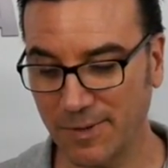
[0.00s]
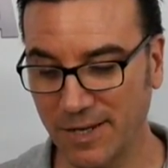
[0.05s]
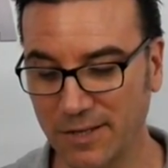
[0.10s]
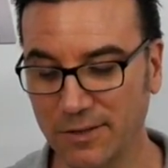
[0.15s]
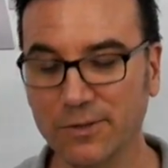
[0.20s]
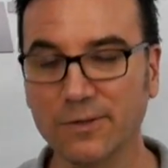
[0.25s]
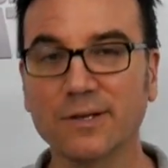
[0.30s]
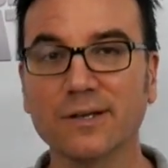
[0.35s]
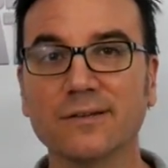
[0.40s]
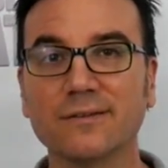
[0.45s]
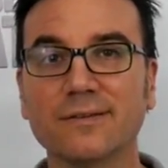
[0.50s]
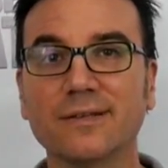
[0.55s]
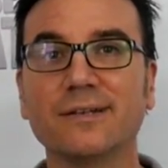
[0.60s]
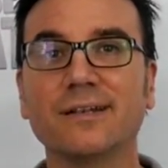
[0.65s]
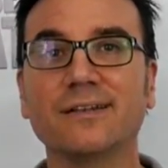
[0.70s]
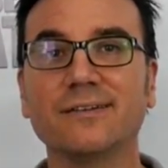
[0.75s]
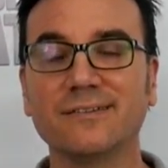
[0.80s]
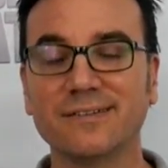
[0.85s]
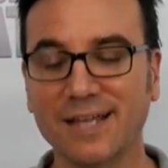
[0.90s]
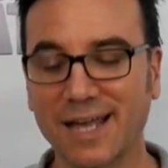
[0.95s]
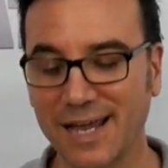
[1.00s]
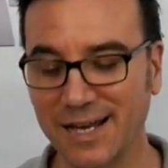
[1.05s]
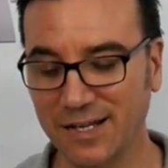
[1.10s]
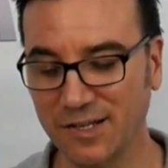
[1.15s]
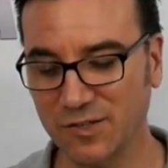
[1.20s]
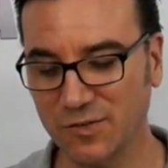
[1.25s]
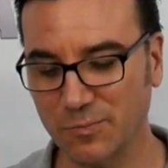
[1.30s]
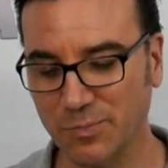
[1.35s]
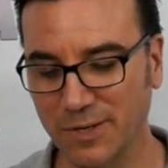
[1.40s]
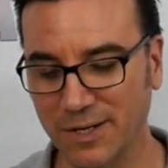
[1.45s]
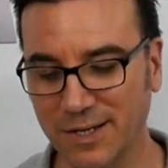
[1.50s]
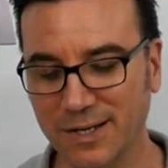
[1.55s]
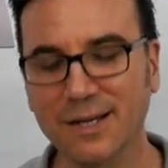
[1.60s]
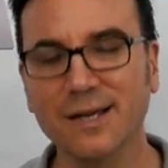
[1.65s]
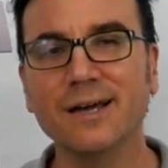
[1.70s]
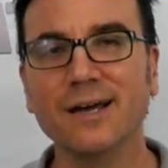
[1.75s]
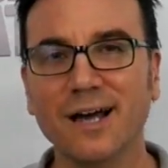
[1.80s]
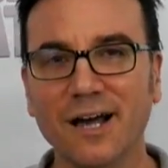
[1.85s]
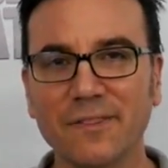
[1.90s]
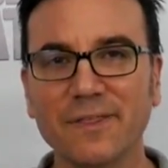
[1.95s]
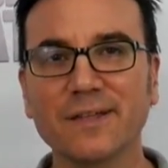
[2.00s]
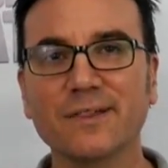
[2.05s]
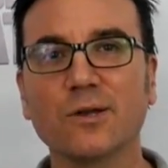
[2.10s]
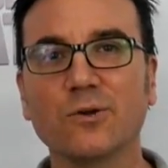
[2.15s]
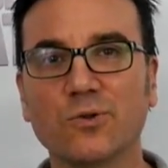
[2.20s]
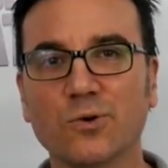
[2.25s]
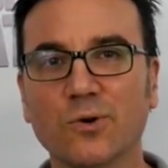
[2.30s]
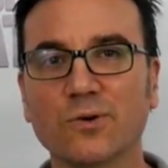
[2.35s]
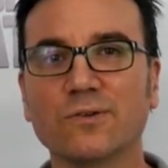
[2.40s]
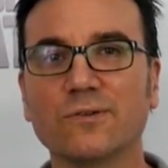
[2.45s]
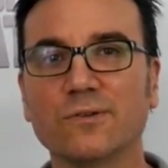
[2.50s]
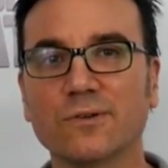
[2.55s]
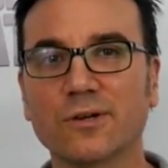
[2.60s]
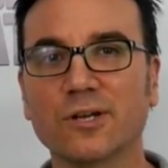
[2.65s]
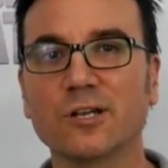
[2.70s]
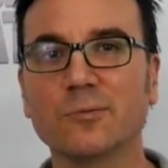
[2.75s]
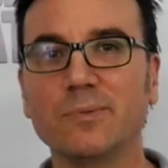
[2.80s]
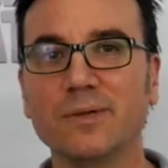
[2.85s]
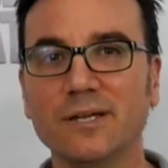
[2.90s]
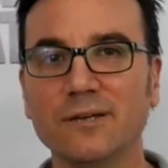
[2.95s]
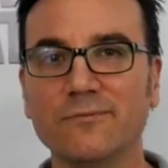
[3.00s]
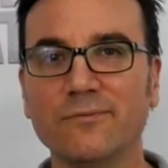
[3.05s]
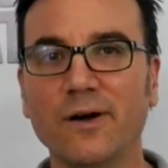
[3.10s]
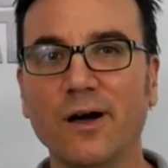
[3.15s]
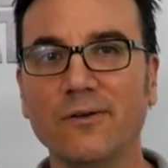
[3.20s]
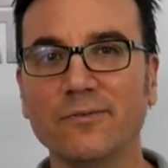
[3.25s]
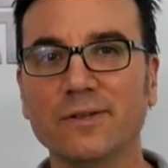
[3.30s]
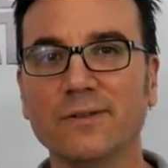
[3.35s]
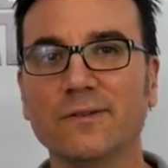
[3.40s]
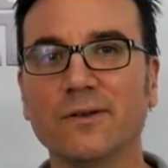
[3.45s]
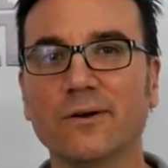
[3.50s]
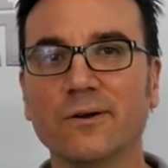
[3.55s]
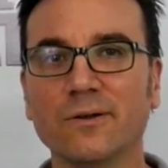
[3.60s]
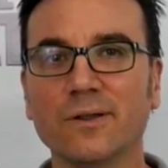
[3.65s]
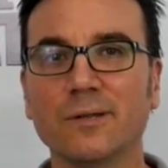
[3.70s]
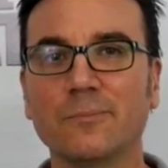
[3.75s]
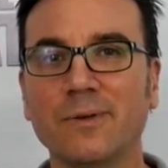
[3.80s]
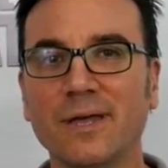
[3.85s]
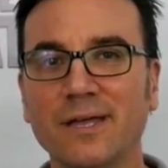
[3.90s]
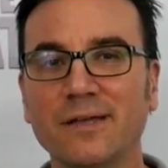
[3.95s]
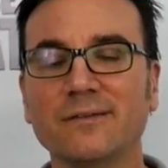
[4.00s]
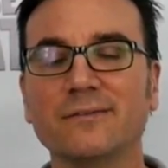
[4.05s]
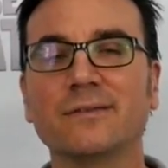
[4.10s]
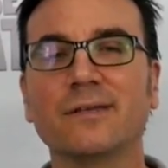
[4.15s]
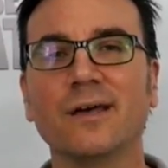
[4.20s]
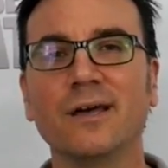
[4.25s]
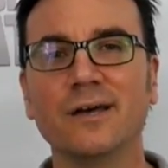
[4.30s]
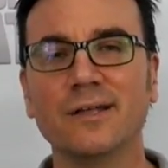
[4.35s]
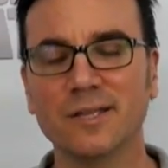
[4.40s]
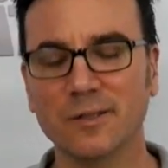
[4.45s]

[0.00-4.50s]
Wayne Lukas, and then Siding Spring. I think those horses are going to be involved in the early pace.